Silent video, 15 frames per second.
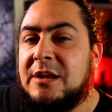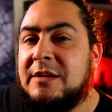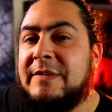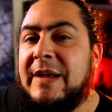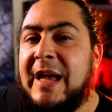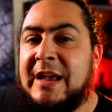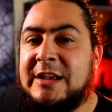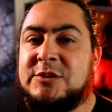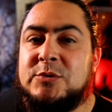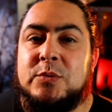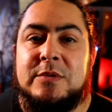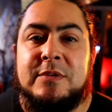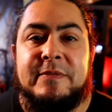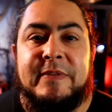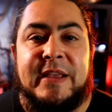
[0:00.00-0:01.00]
off
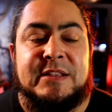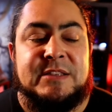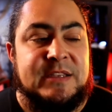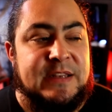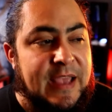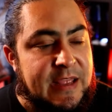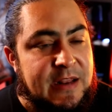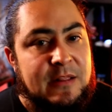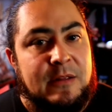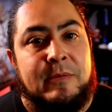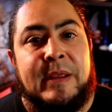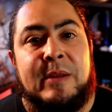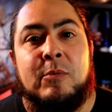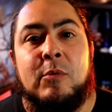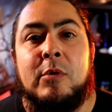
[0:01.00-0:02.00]
actual events, and Ed and
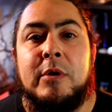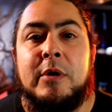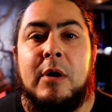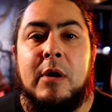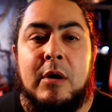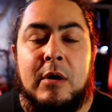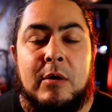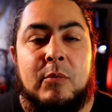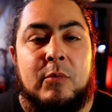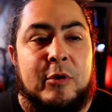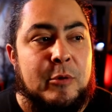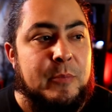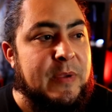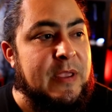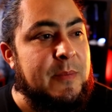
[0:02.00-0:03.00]
Lorraine Warren are
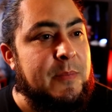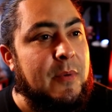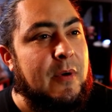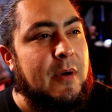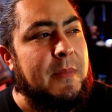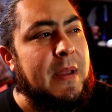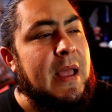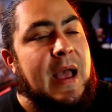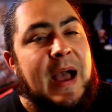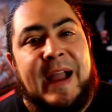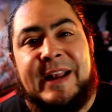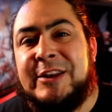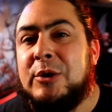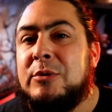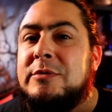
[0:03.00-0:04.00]
real people. Um, I
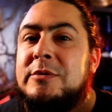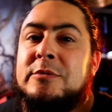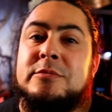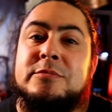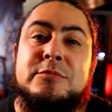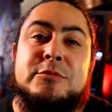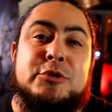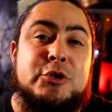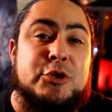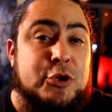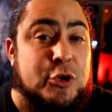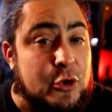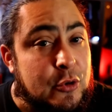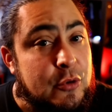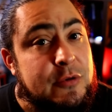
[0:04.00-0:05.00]
don't know
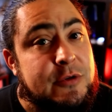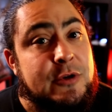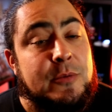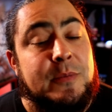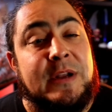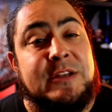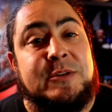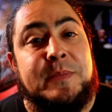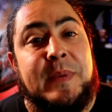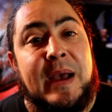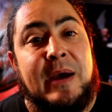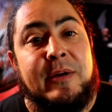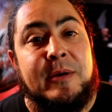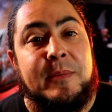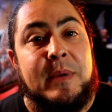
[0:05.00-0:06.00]
too too much
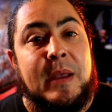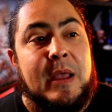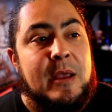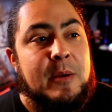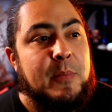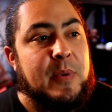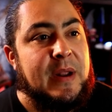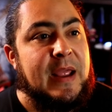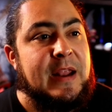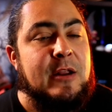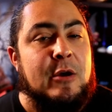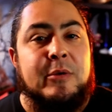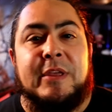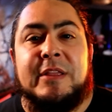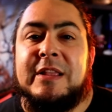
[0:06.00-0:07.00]
about them, but I
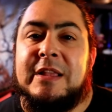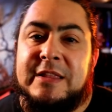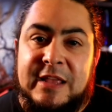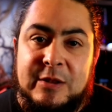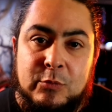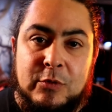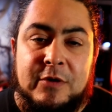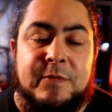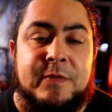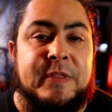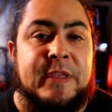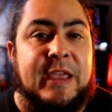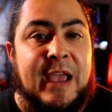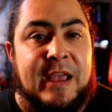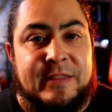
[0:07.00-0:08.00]
know that they did work for the
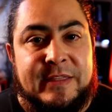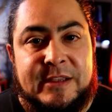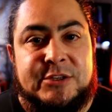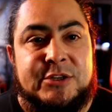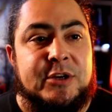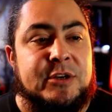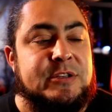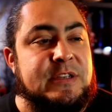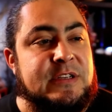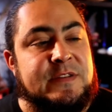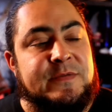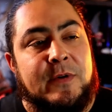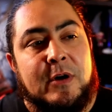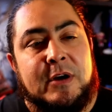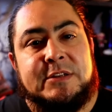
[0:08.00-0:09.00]
Catholic Church, and as
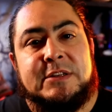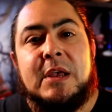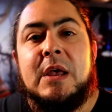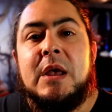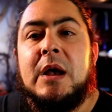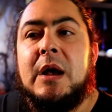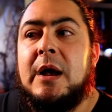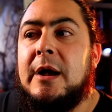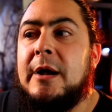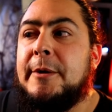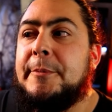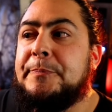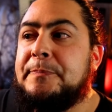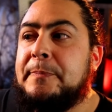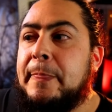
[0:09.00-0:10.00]
far as
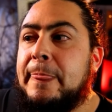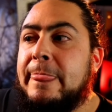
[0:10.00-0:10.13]
um,